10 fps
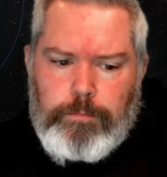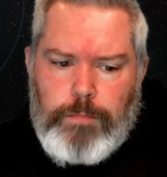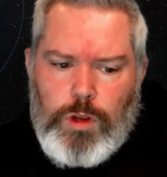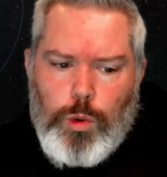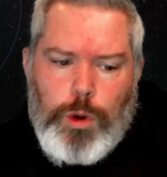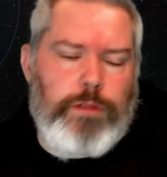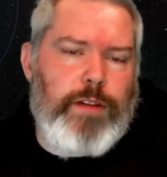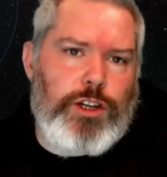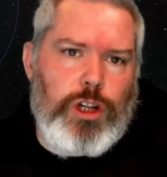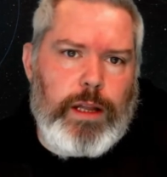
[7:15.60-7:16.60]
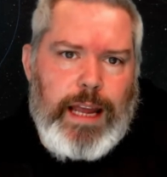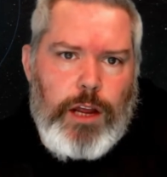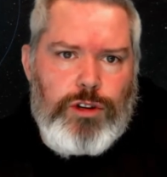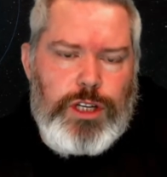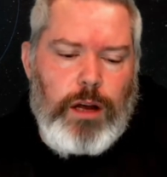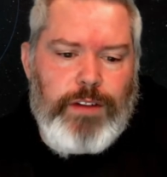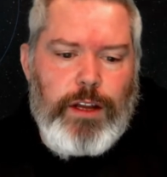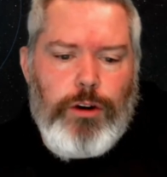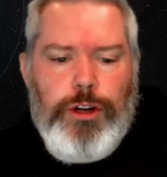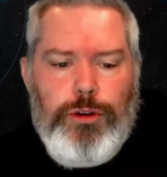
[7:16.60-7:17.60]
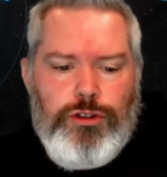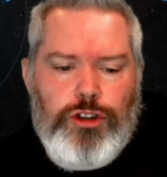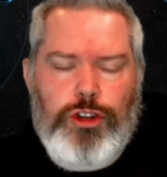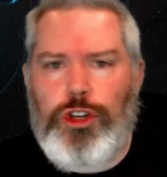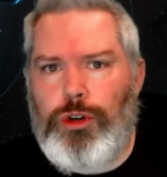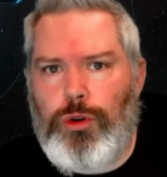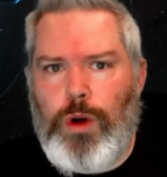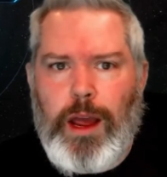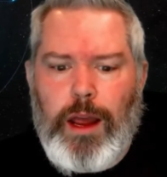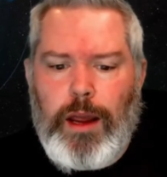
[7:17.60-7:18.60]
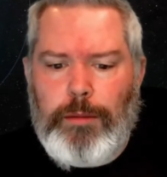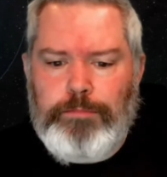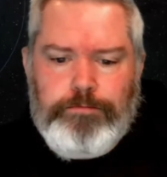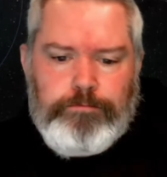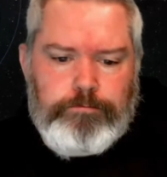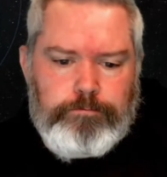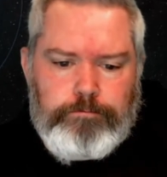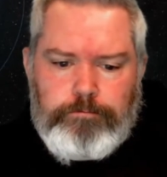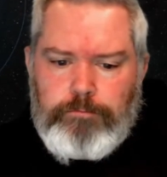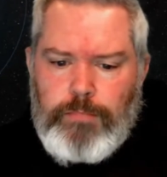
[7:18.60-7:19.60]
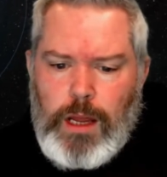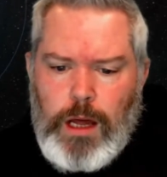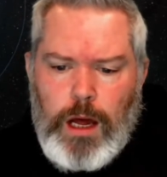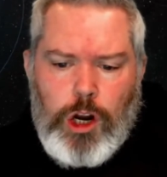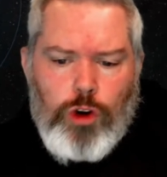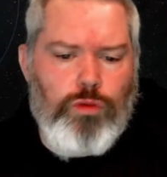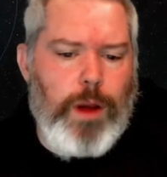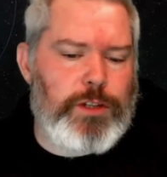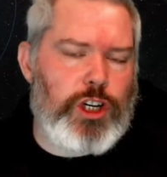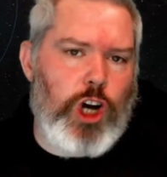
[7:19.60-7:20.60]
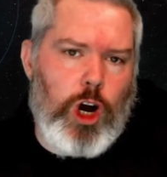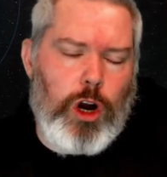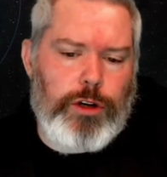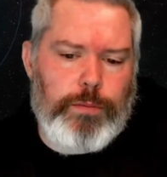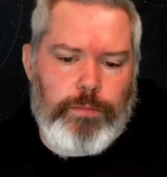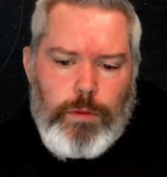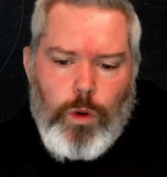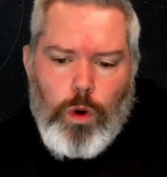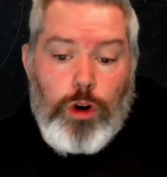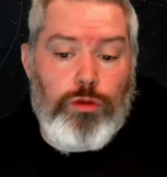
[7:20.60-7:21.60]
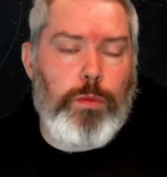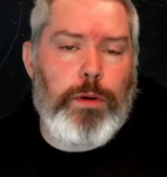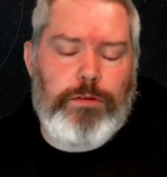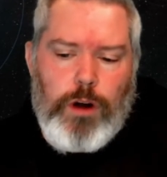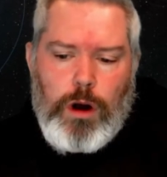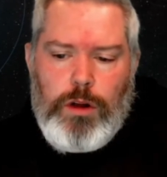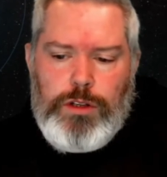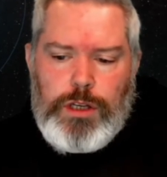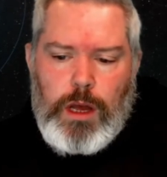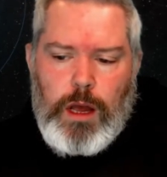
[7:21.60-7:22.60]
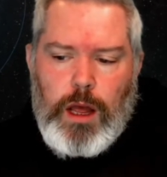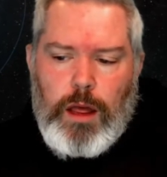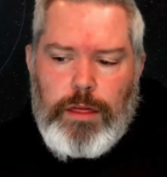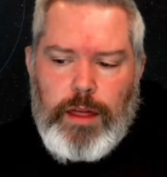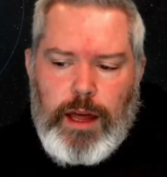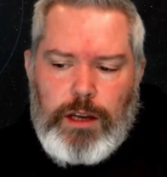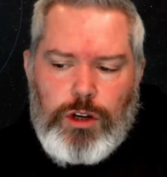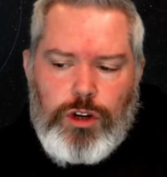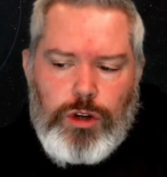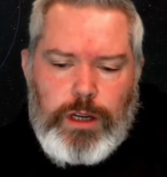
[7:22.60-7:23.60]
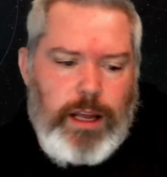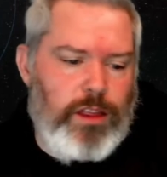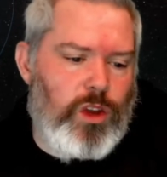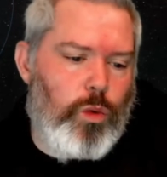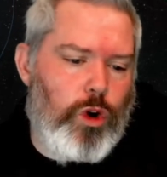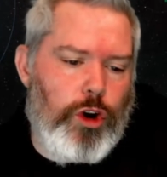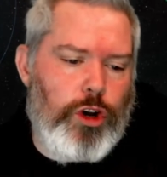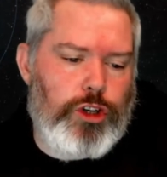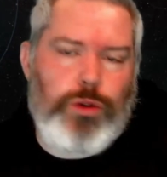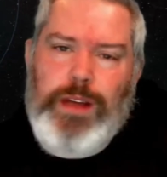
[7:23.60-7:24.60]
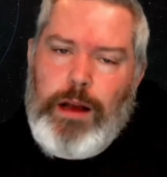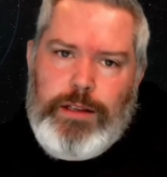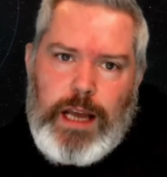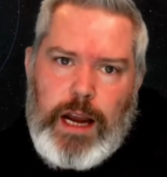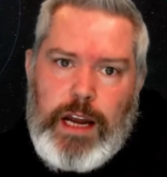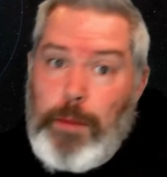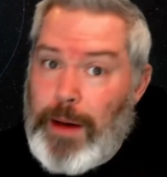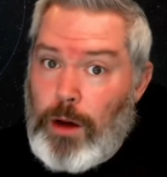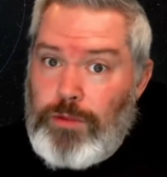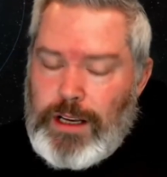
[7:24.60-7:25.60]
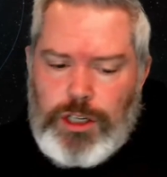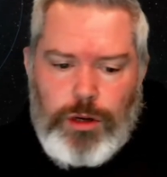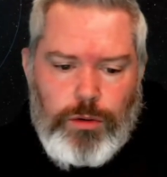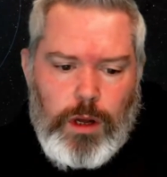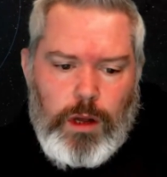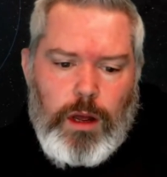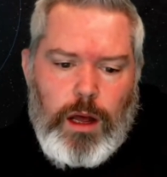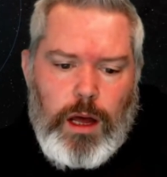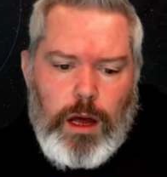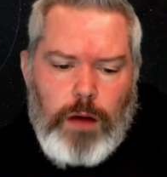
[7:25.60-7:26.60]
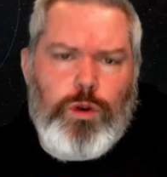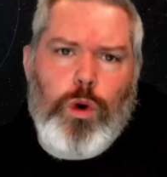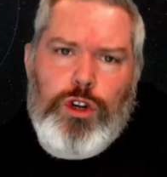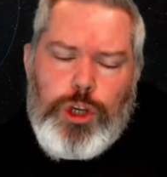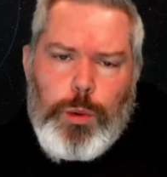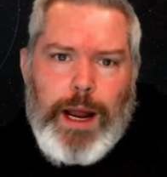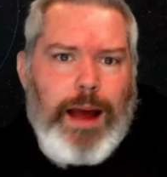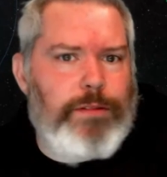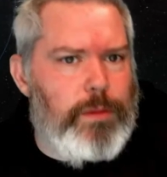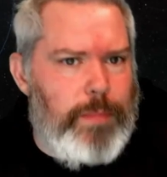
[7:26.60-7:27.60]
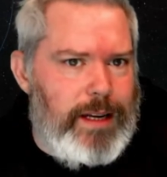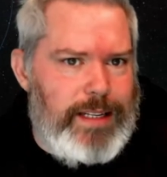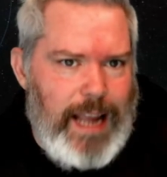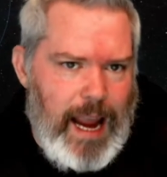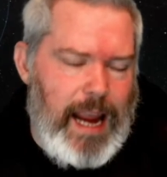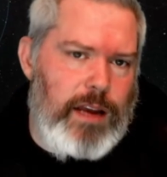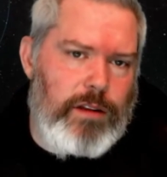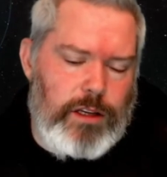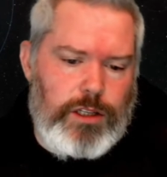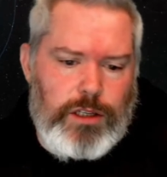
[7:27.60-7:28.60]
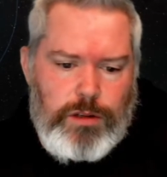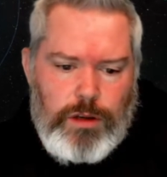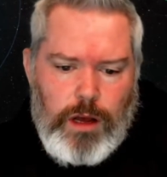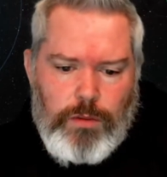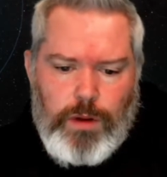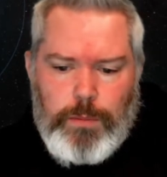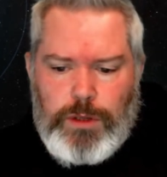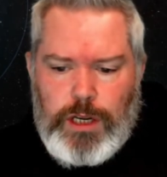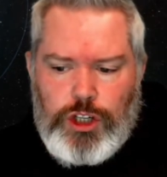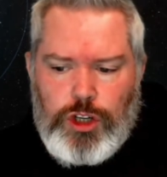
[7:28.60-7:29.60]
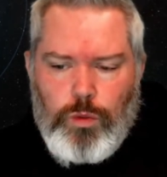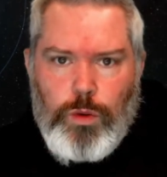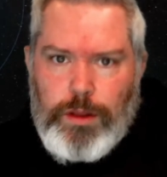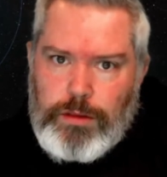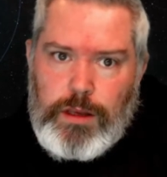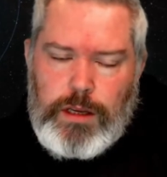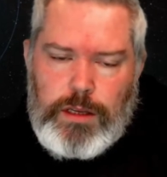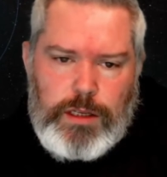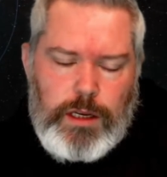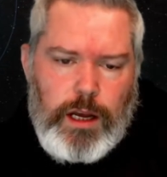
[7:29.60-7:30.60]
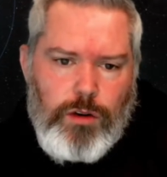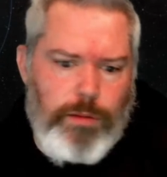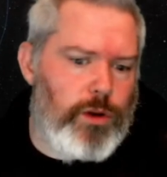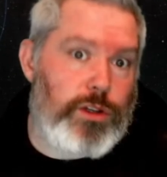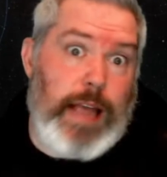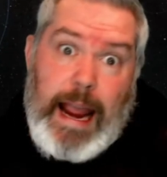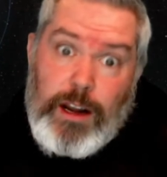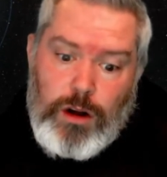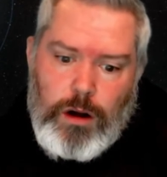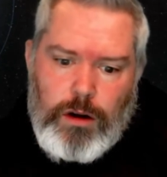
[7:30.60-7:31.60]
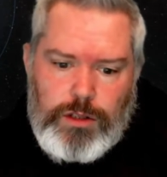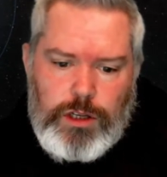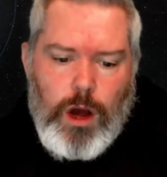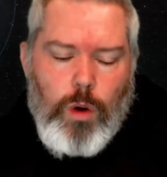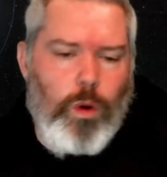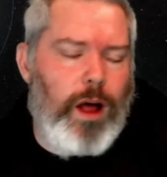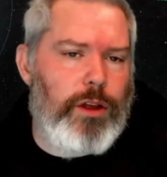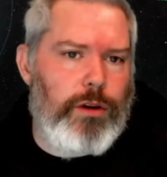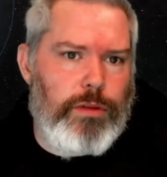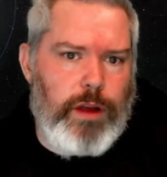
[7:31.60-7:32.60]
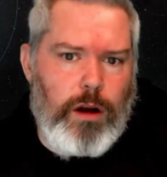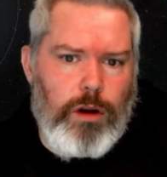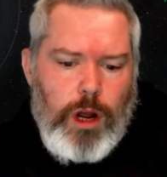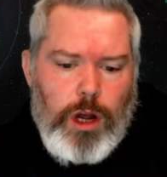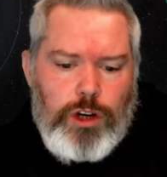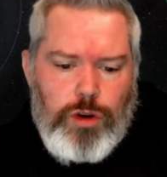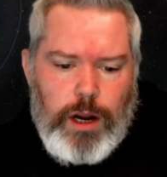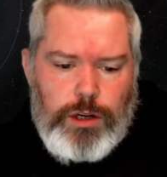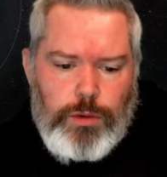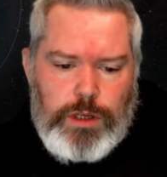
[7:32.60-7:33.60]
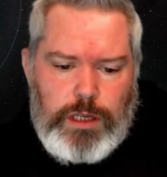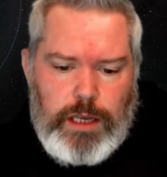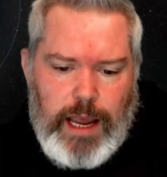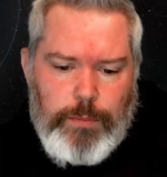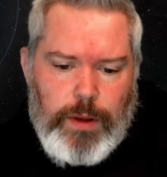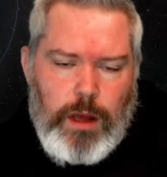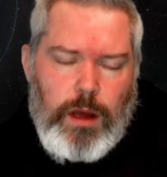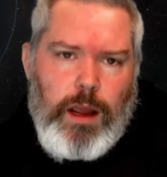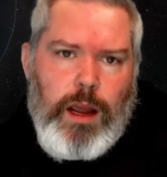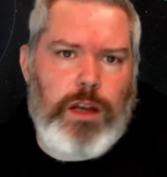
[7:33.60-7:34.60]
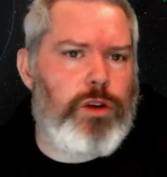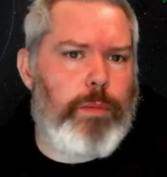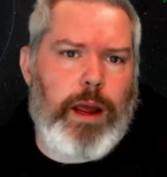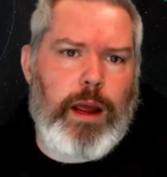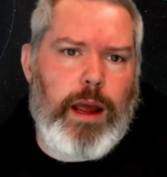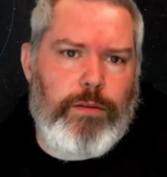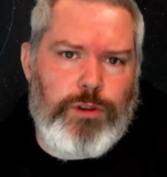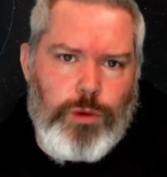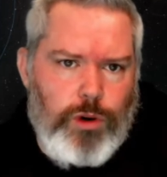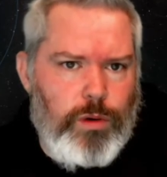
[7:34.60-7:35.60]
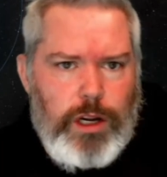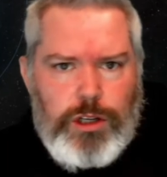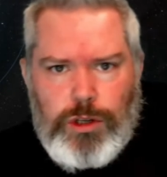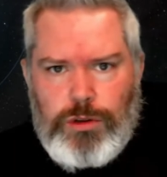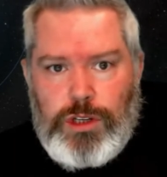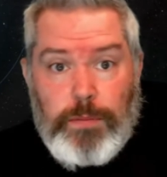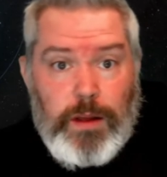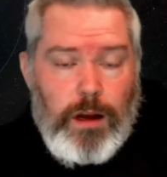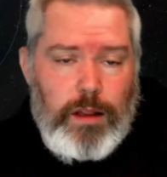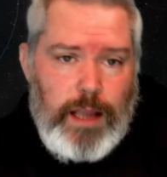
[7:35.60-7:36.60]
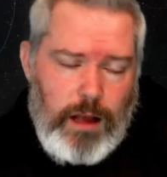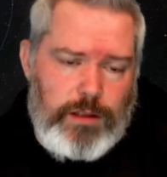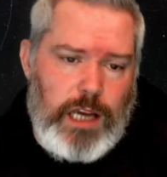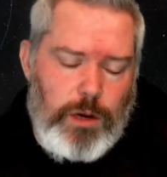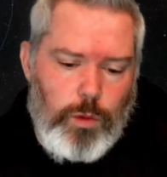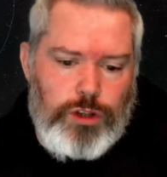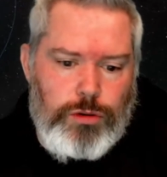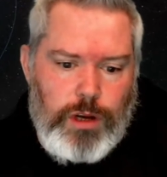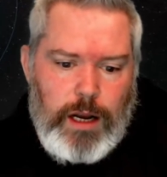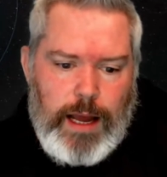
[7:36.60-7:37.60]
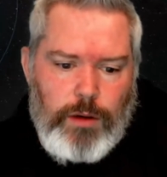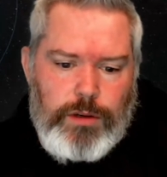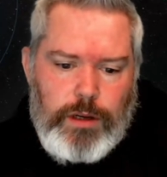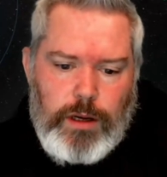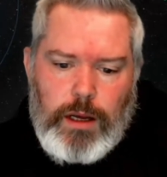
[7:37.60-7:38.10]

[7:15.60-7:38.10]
you would eventually get yourself introduced to a corrupt guard or group of guards that could get the word to the outside about rescue. Of course, you would have to maintain this reputation with these criminals and guards while you're there trying to escape. And you may have to agree to do something on the outside once you get out.